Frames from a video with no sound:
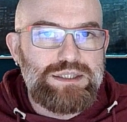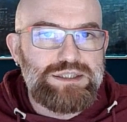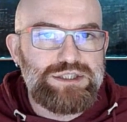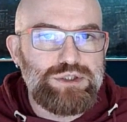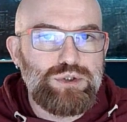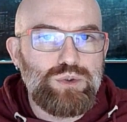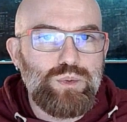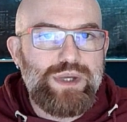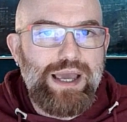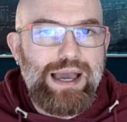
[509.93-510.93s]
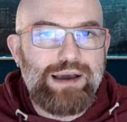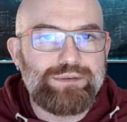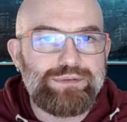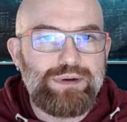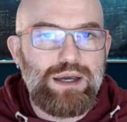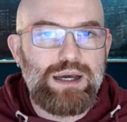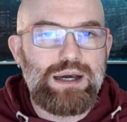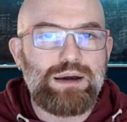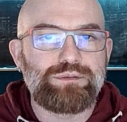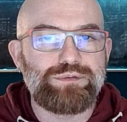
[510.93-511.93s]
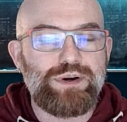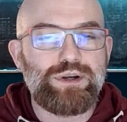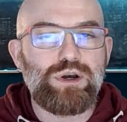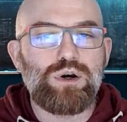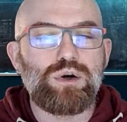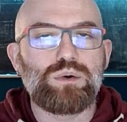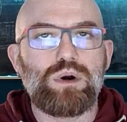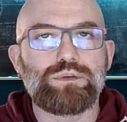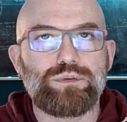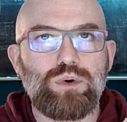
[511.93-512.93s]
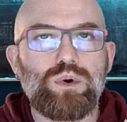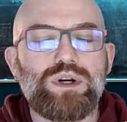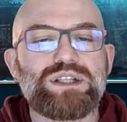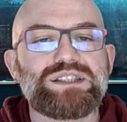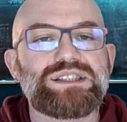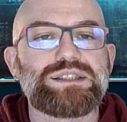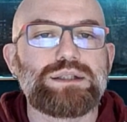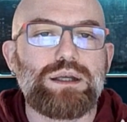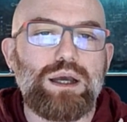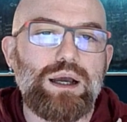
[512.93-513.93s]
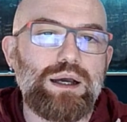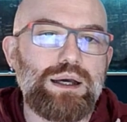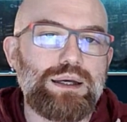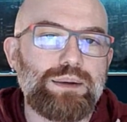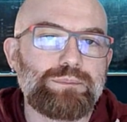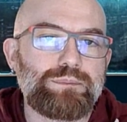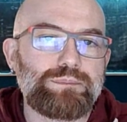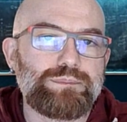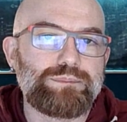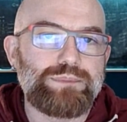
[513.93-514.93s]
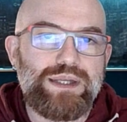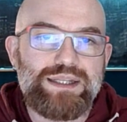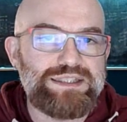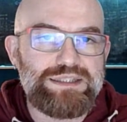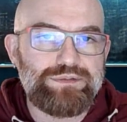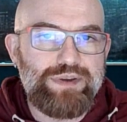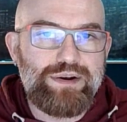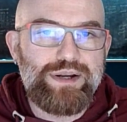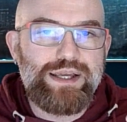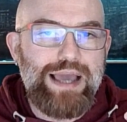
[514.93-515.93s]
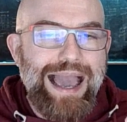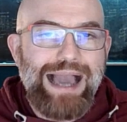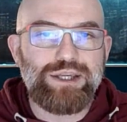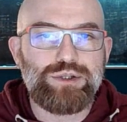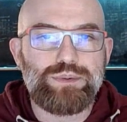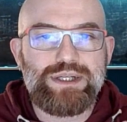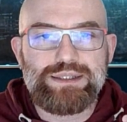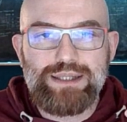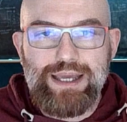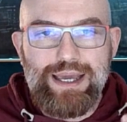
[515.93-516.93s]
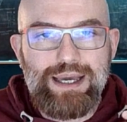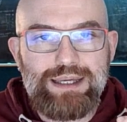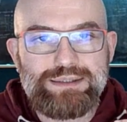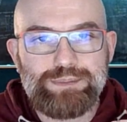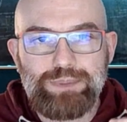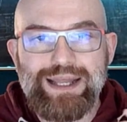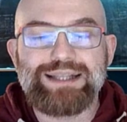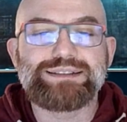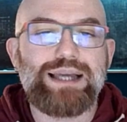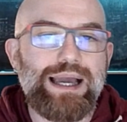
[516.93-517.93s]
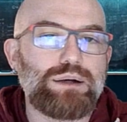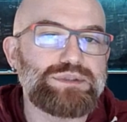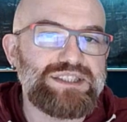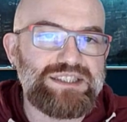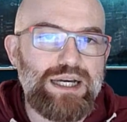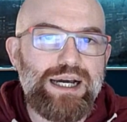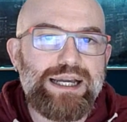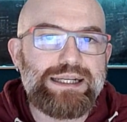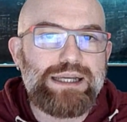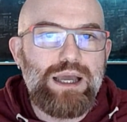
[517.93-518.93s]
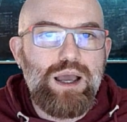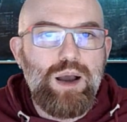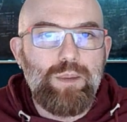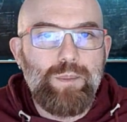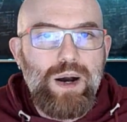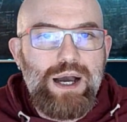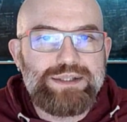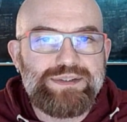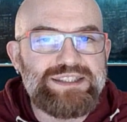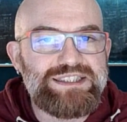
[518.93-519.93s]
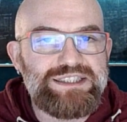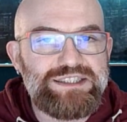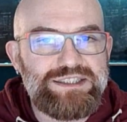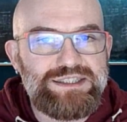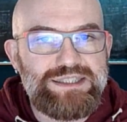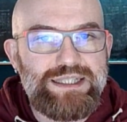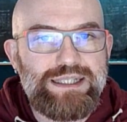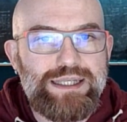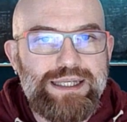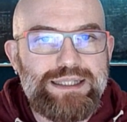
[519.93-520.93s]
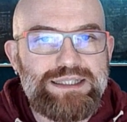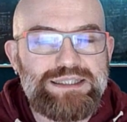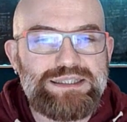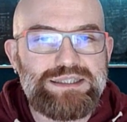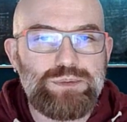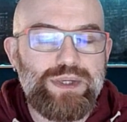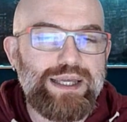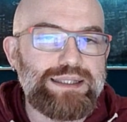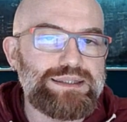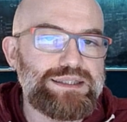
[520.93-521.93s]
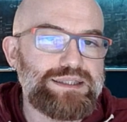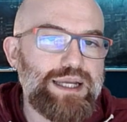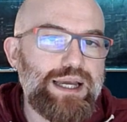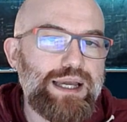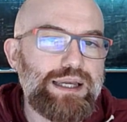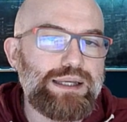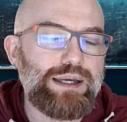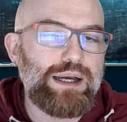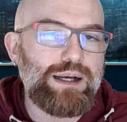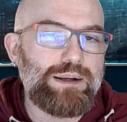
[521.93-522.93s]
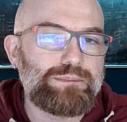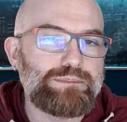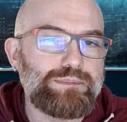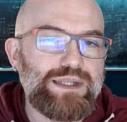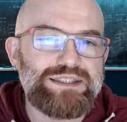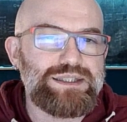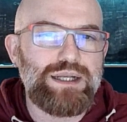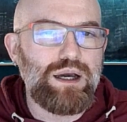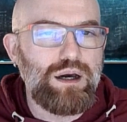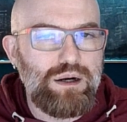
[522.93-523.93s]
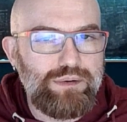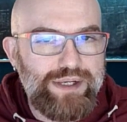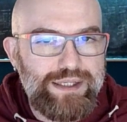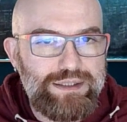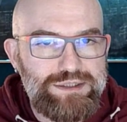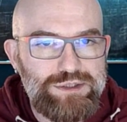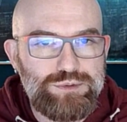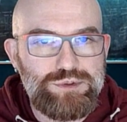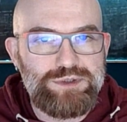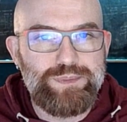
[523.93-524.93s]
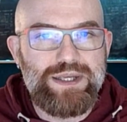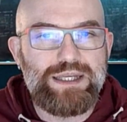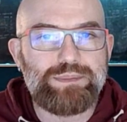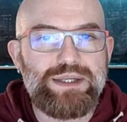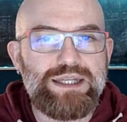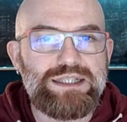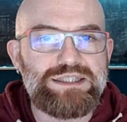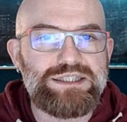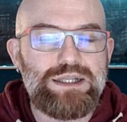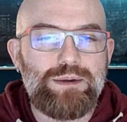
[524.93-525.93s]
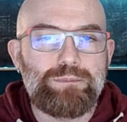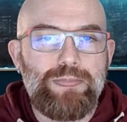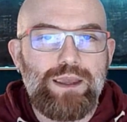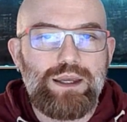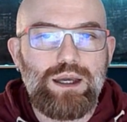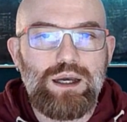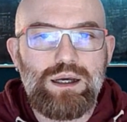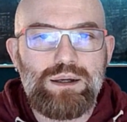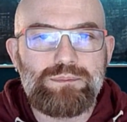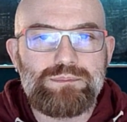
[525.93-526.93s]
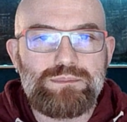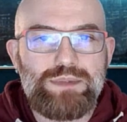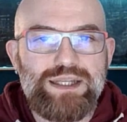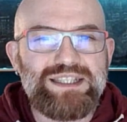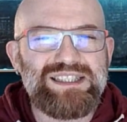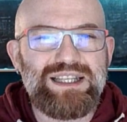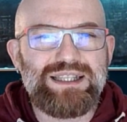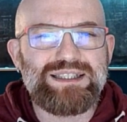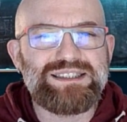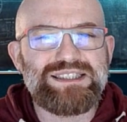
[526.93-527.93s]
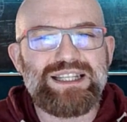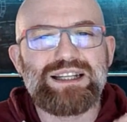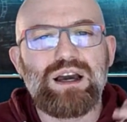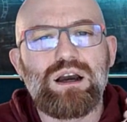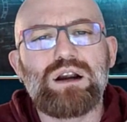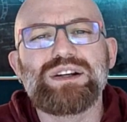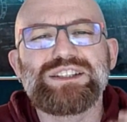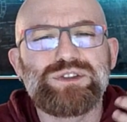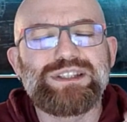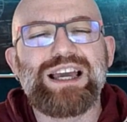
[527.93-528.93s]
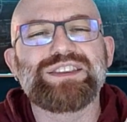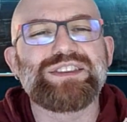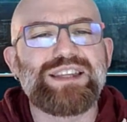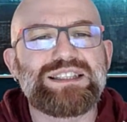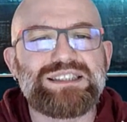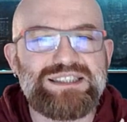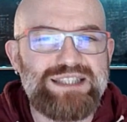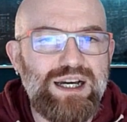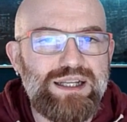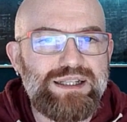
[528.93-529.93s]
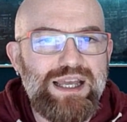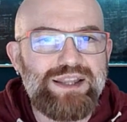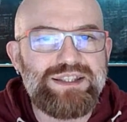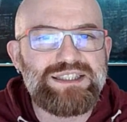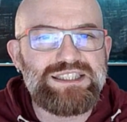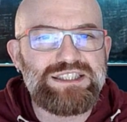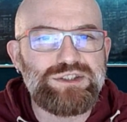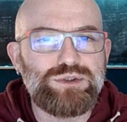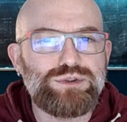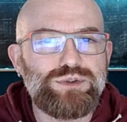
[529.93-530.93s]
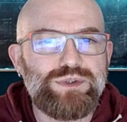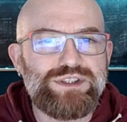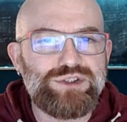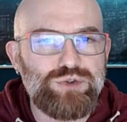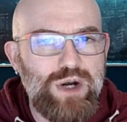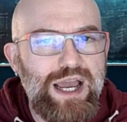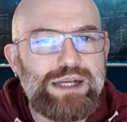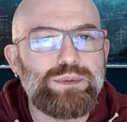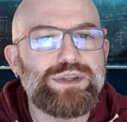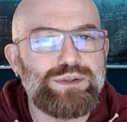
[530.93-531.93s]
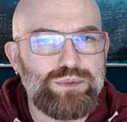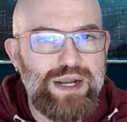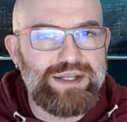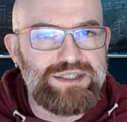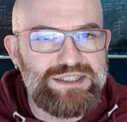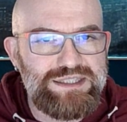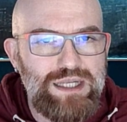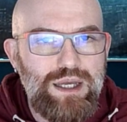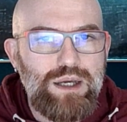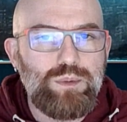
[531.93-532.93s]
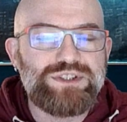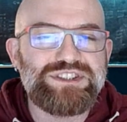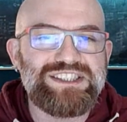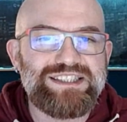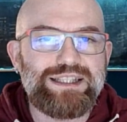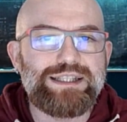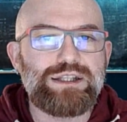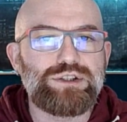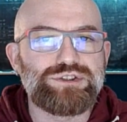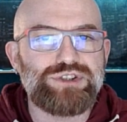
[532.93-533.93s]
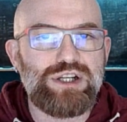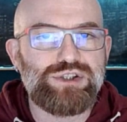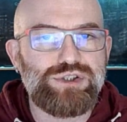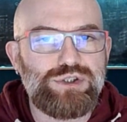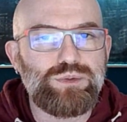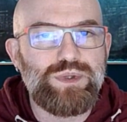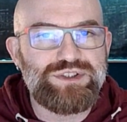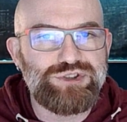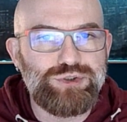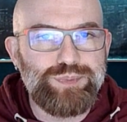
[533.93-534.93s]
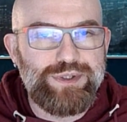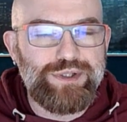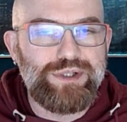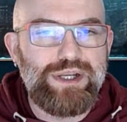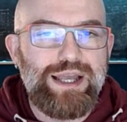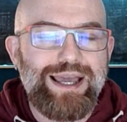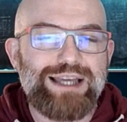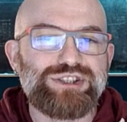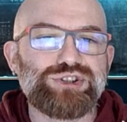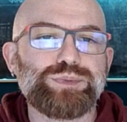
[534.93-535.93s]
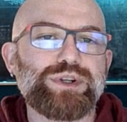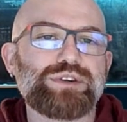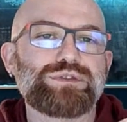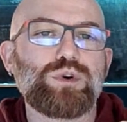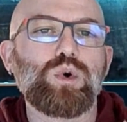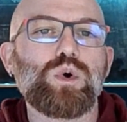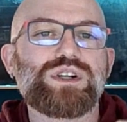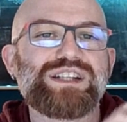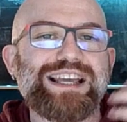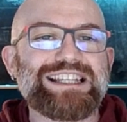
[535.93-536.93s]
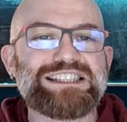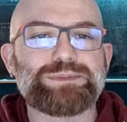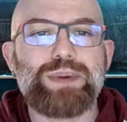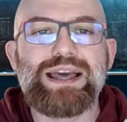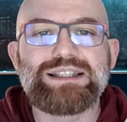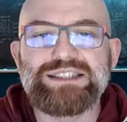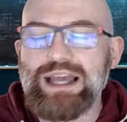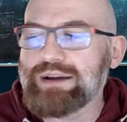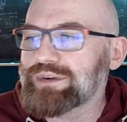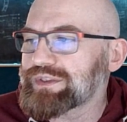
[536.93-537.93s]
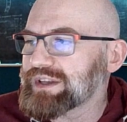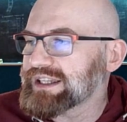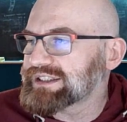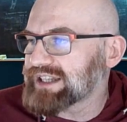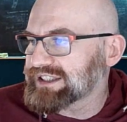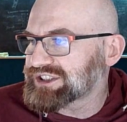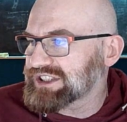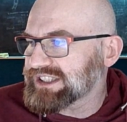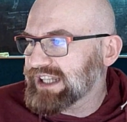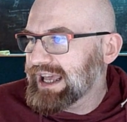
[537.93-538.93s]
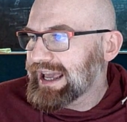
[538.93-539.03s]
So we have Virgo, of course. It is a very accurate and planned out sign, but this Sygygy is, we can say, it's in a hurry, so to speak, because it is in a hurry to get things done. And this is due to the trine with Uranus, which is still in conjunction with Jupiter. And Jupiter, of course, expands everything it touches.